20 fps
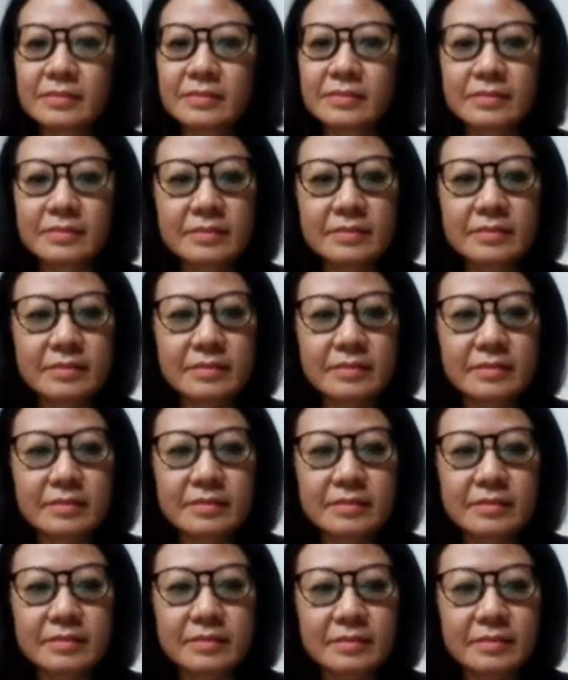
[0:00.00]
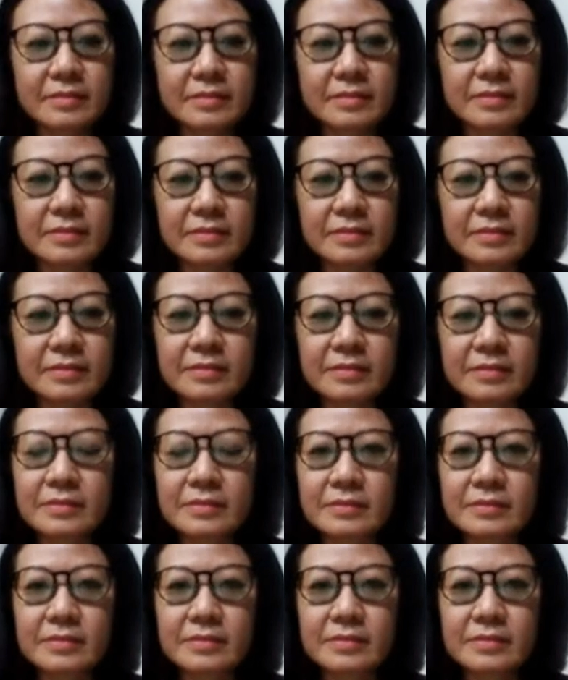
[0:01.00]

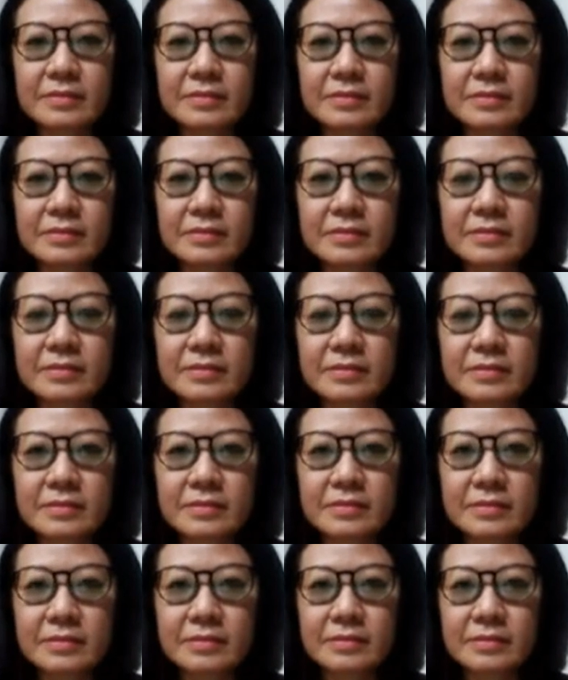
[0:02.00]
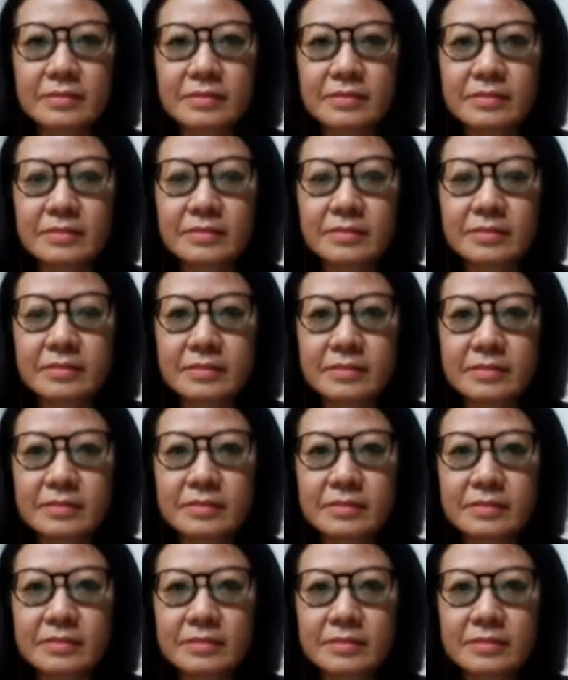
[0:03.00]

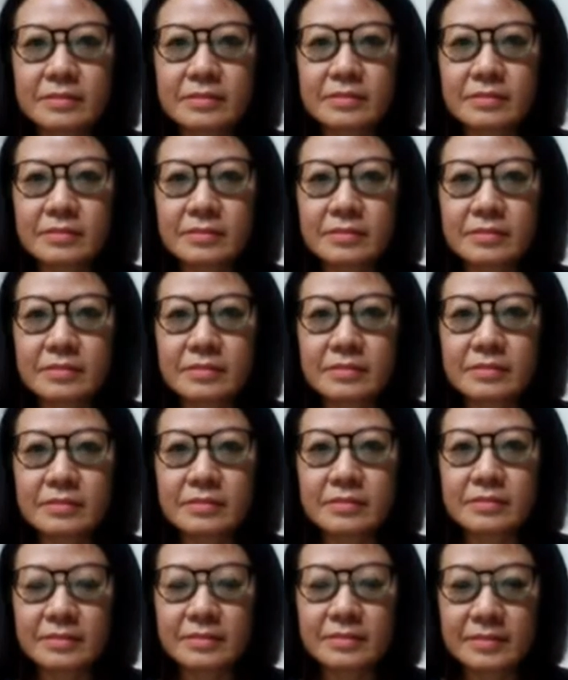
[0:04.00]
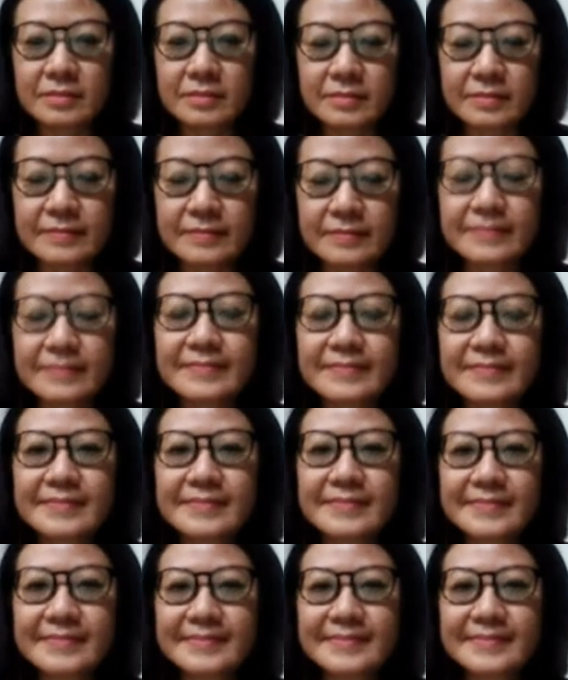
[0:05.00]

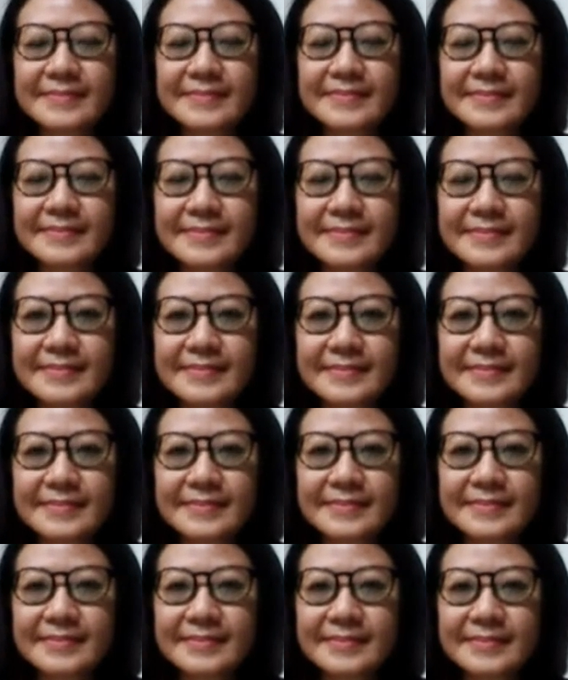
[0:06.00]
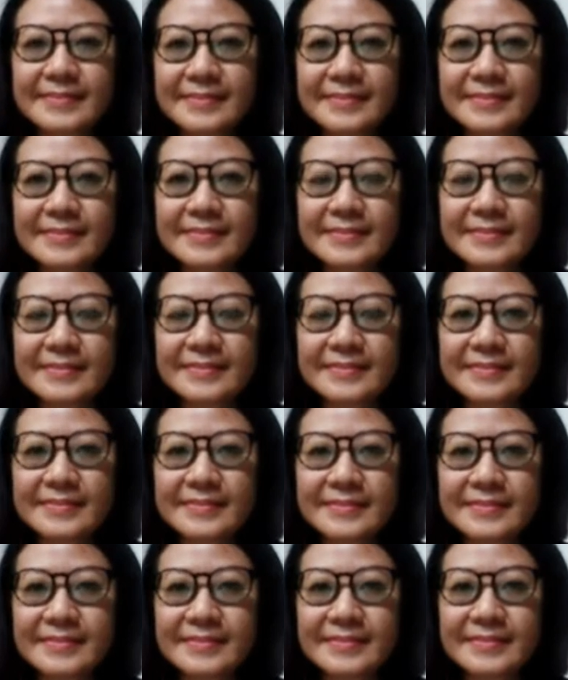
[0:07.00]
No words are spoken by the person on screen.